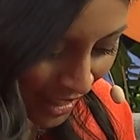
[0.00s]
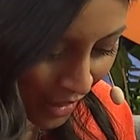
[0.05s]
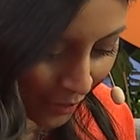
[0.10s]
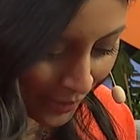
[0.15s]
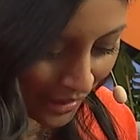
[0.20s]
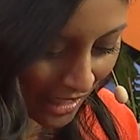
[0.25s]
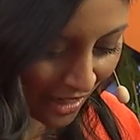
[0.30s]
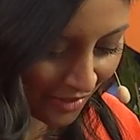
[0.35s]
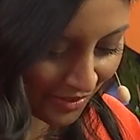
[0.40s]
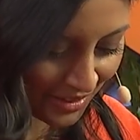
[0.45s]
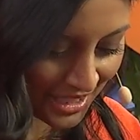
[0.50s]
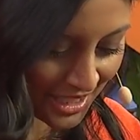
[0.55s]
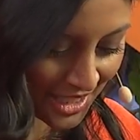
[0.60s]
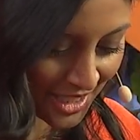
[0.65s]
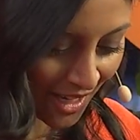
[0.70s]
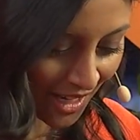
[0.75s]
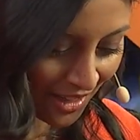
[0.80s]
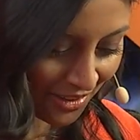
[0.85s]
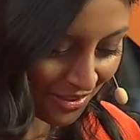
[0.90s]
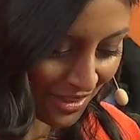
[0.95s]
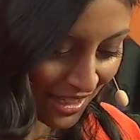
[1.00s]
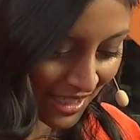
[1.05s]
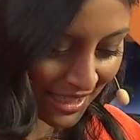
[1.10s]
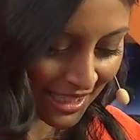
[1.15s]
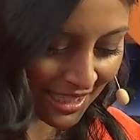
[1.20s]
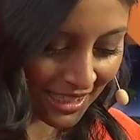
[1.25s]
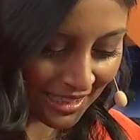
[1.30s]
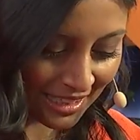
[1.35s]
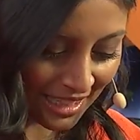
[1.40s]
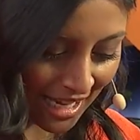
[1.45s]
We have the design
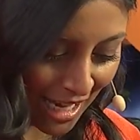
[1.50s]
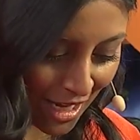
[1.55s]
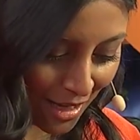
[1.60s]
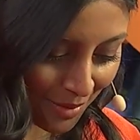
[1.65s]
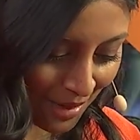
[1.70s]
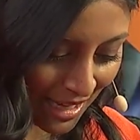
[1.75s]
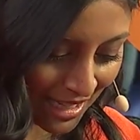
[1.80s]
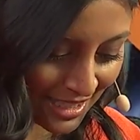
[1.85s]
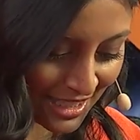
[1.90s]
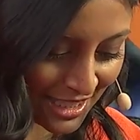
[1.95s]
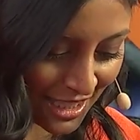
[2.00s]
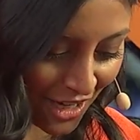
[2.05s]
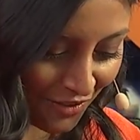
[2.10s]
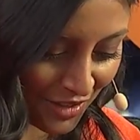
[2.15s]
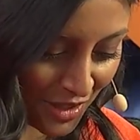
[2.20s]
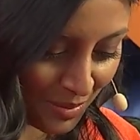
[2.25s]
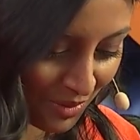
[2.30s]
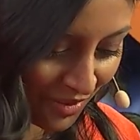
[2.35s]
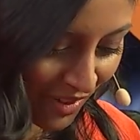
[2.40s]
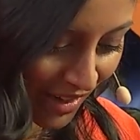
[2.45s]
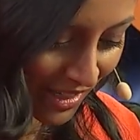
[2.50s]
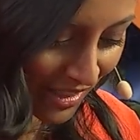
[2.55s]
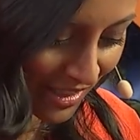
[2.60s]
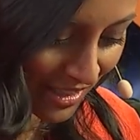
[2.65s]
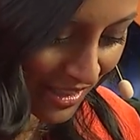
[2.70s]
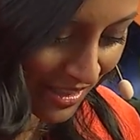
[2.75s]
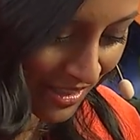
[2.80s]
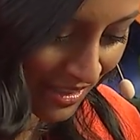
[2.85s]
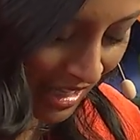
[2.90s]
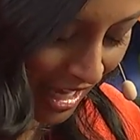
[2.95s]
thinking and service
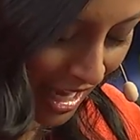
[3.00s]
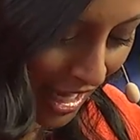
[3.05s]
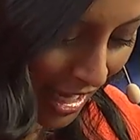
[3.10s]
provider